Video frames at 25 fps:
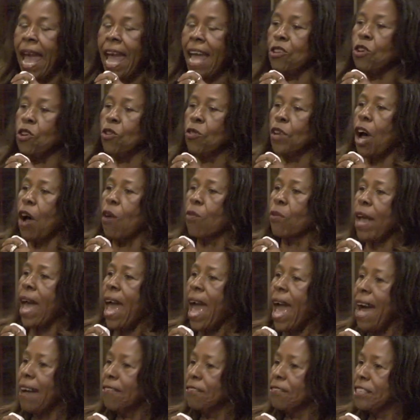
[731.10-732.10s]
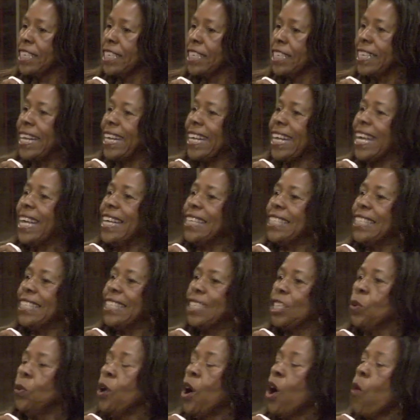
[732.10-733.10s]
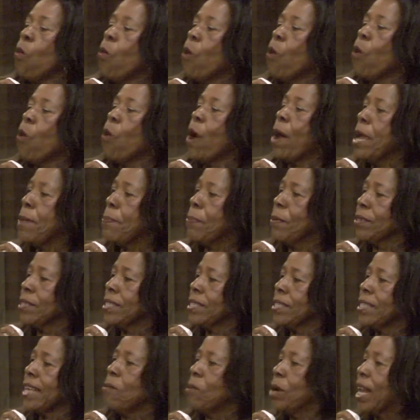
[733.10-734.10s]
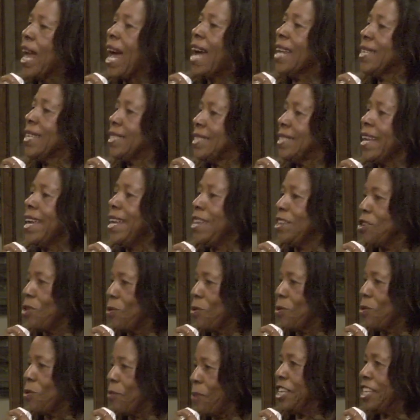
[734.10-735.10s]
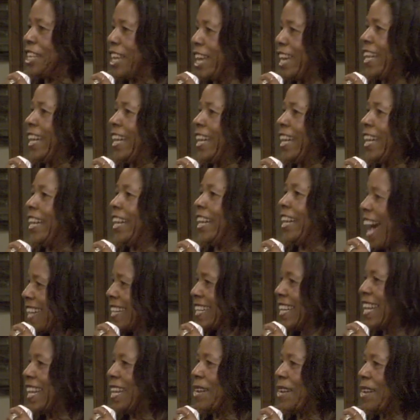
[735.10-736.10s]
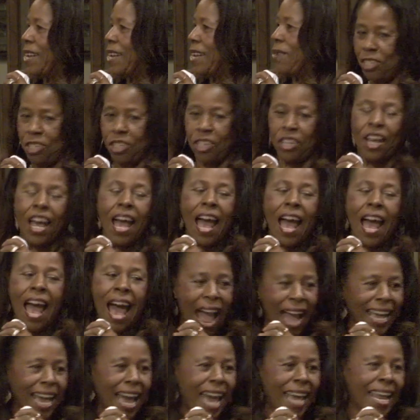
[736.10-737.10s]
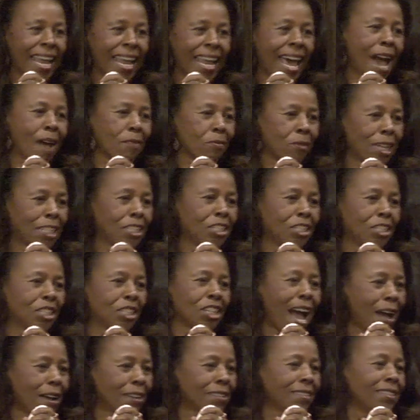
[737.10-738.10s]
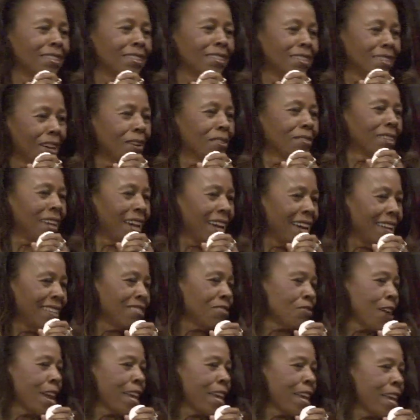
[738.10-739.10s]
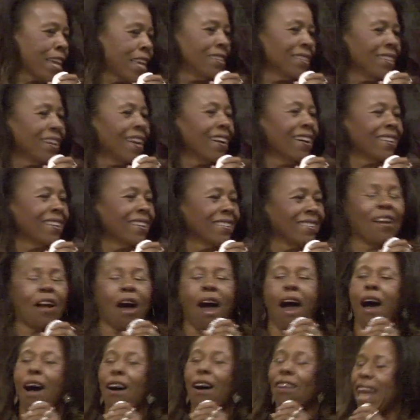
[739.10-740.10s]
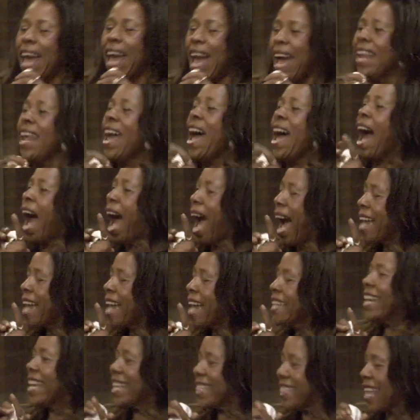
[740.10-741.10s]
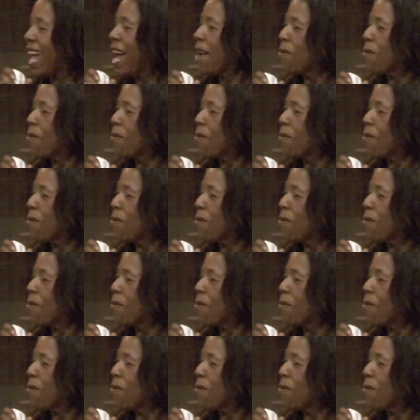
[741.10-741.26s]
Amen. And you don't have to get into what people say, well, I seen you when you did it and I did it with you. I got high with you. I, you know, I'm drinking and I'm, all that.